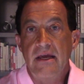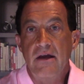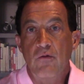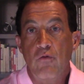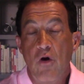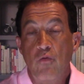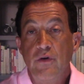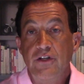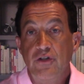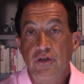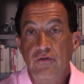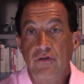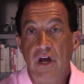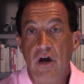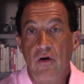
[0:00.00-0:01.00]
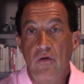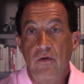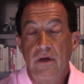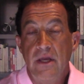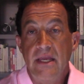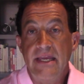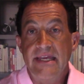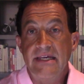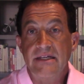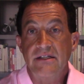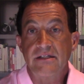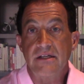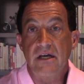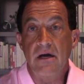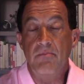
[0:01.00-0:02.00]
What we do know
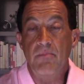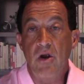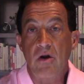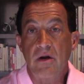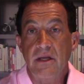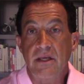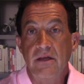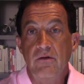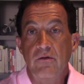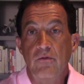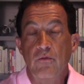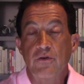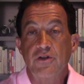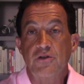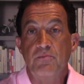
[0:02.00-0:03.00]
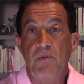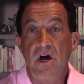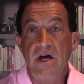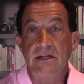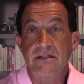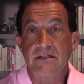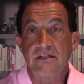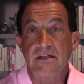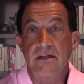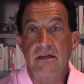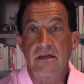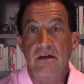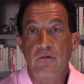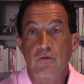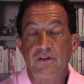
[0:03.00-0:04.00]
is American response
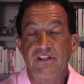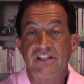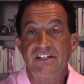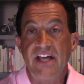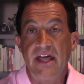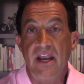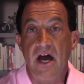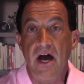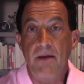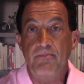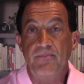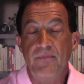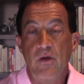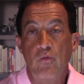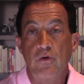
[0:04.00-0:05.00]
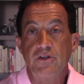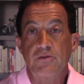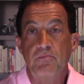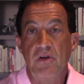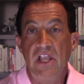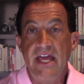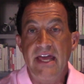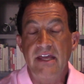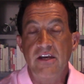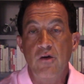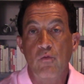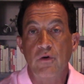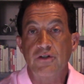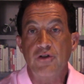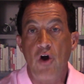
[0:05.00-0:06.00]
was set up, was
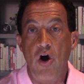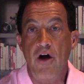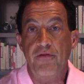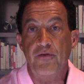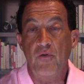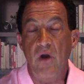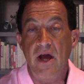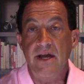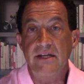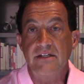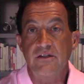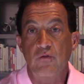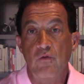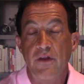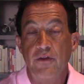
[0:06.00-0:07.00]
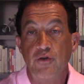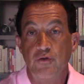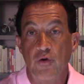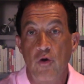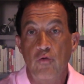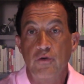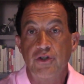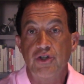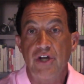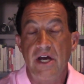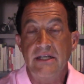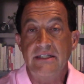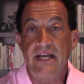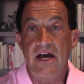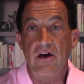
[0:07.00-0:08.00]
planned, was authorized when the drone was
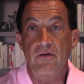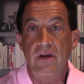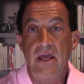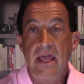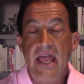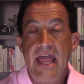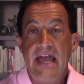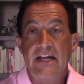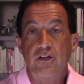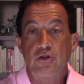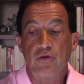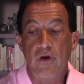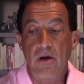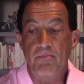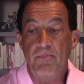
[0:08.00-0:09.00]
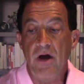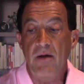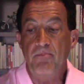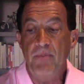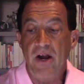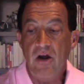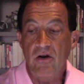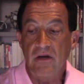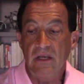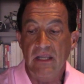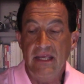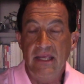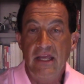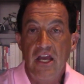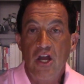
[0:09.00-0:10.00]
shot down, and Trump
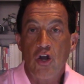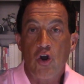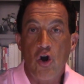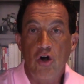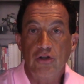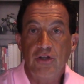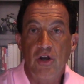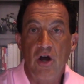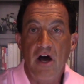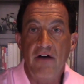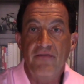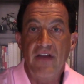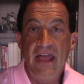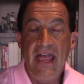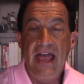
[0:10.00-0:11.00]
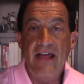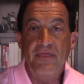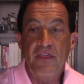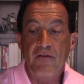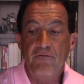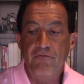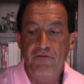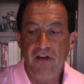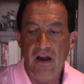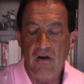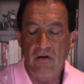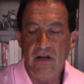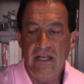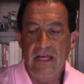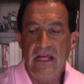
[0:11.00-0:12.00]
apparently called it off at the
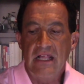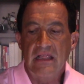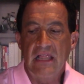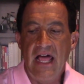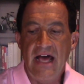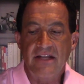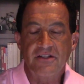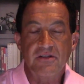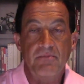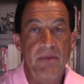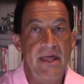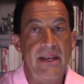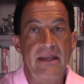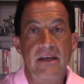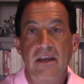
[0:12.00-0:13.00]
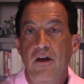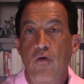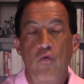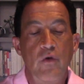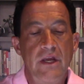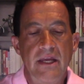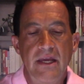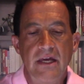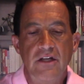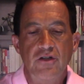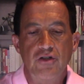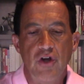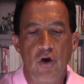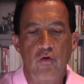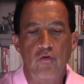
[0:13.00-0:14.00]
very last minute. We
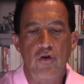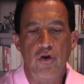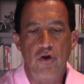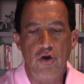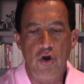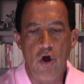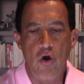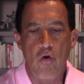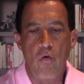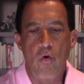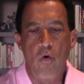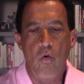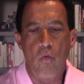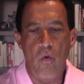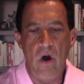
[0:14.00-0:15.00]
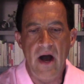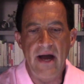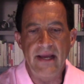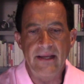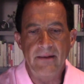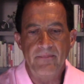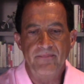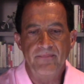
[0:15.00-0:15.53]
don't know why.